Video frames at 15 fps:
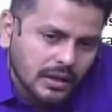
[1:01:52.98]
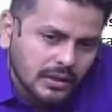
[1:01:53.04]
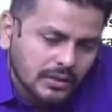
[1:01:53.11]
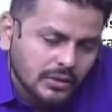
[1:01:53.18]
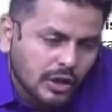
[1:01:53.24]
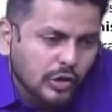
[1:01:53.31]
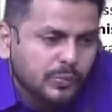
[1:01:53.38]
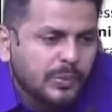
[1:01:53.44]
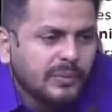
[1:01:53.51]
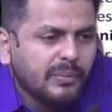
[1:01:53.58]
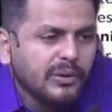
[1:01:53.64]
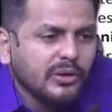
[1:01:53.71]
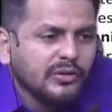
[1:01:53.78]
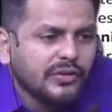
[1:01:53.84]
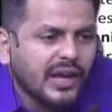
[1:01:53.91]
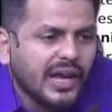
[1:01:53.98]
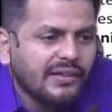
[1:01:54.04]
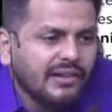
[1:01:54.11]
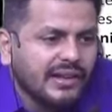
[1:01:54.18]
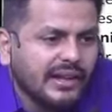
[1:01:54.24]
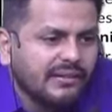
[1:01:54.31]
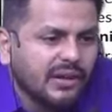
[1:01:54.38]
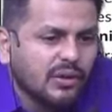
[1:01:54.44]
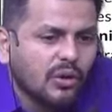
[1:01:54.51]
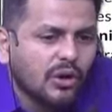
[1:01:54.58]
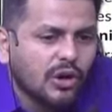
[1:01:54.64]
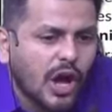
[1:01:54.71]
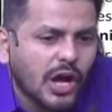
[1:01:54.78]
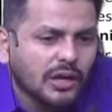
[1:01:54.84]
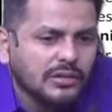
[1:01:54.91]
Those people who say, I will never go
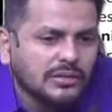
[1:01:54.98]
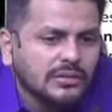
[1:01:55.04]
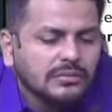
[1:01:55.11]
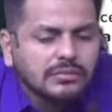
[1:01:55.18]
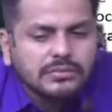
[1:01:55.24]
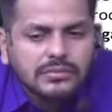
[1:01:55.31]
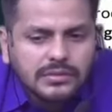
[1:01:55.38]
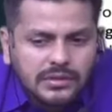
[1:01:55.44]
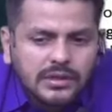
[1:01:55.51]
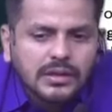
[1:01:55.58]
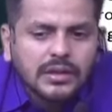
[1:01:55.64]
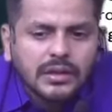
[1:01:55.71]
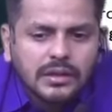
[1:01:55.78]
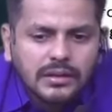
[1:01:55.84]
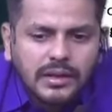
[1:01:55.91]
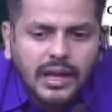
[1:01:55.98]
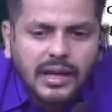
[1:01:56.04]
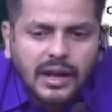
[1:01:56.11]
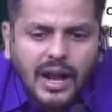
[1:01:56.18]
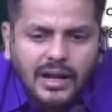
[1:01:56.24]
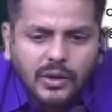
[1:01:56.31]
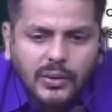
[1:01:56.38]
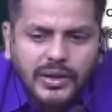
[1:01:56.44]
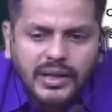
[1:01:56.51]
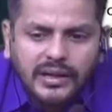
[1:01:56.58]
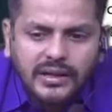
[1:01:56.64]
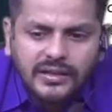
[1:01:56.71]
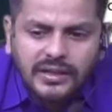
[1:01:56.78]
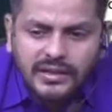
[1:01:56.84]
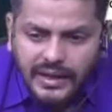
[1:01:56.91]
wrong, they are not doing
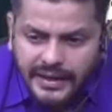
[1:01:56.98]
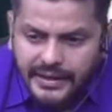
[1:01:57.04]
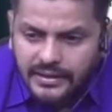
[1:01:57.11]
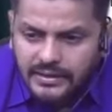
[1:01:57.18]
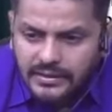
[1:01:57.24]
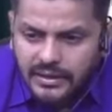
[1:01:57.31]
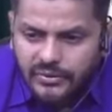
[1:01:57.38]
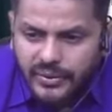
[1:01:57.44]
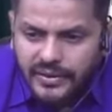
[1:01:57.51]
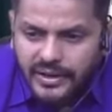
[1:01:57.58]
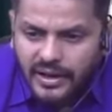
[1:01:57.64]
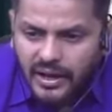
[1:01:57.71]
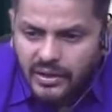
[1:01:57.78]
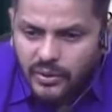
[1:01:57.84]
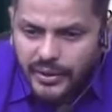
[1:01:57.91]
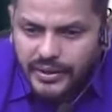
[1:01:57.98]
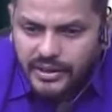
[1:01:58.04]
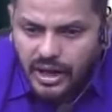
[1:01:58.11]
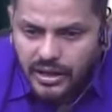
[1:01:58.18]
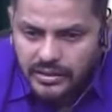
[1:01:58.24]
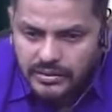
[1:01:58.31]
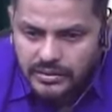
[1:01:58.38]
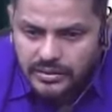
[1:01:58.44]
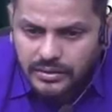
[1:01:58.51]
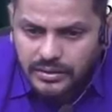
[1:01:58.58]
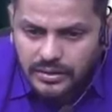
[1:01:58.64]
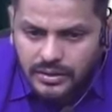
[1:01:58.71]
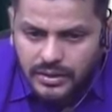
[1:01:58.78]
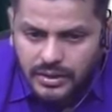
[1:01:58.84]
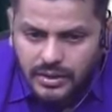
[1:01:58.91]
anything right. That's why they are not going wrong.
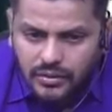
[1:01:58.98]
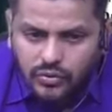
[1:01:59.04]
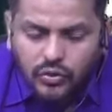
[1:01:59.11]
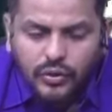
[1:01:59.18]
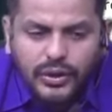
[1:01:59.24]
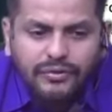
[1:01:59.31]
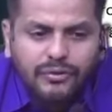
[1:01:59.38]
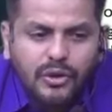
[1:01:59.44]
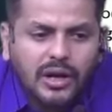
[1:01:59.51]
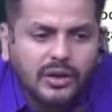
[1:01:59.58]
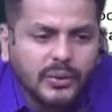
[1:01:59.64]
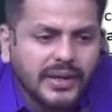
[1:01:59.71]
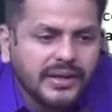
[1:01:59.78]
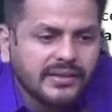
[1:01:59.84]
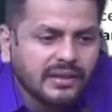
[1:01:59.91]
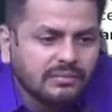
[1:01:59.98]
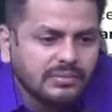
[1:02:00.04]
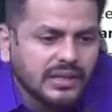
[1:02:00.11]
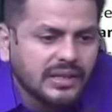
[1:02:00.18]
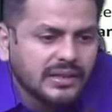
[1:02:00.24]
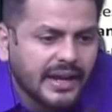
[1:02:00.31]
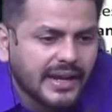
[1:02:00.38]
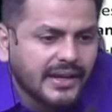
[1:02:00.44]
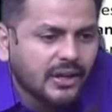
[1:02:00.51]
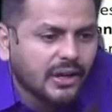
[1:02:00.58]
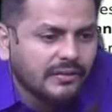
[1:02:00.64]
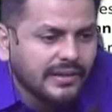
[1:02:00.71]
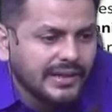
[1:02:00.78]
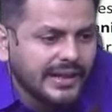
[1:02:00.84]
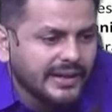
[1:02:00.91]
So if you are doing something right or
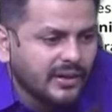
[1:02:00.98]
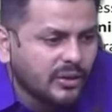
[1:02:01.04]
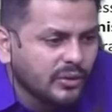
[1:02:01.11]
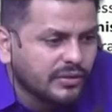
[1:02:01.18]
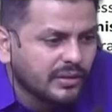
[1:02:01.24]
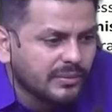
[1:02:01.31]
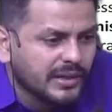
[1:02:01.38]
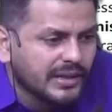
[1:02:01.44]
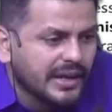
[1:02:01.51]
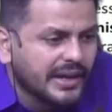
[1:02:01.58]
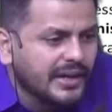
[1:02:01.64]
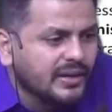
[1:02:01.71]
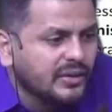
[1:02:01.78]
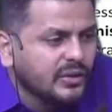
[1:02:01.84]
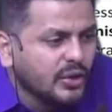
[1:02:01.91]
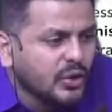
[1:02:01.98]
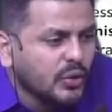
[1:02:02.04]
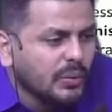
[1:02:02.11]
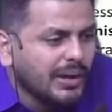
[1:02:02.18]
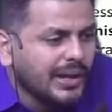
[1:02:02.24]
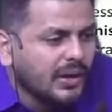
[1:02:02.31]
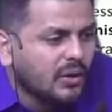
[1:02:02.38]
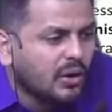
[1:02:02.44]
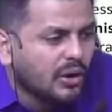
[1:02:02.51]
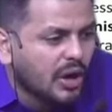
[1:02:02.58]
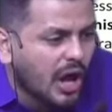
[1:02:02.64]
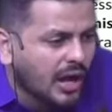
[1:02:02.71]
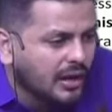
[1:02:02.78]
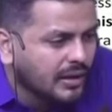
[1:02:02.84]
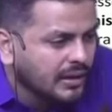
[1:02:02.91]
willing to do something right, you will go
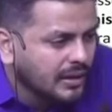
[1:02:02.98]
wrong.